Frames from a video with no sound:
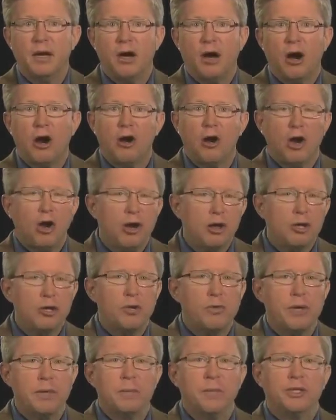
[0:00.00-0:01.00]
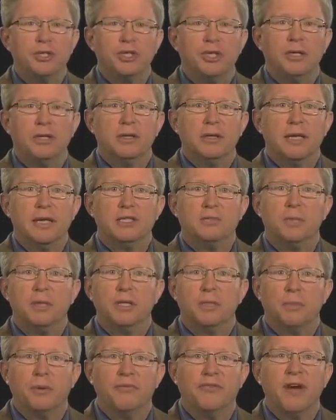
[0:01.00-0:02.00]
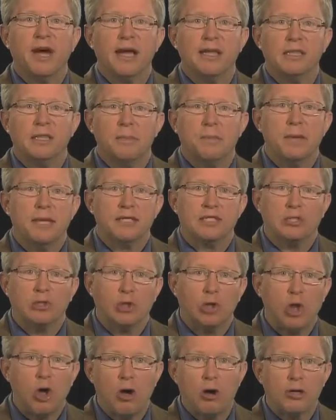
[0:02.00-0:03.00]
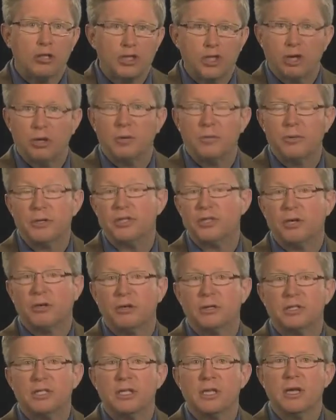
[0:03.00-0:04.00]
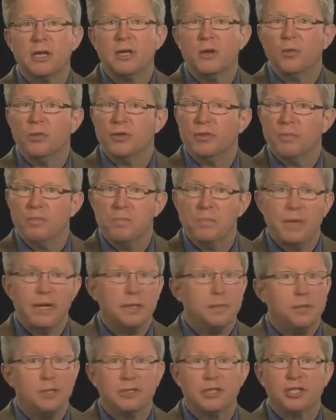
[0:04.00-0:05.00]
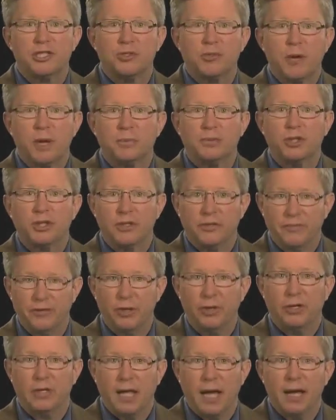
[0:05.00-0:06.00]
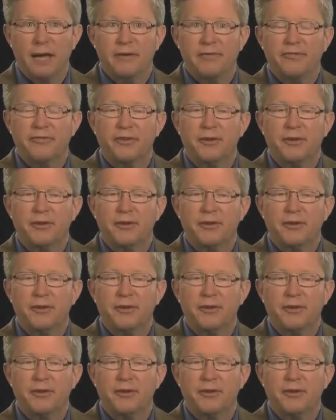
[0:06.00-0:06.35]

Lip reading: Our ongoing mission has been to provide the best long-term results with minimal disruption of your life.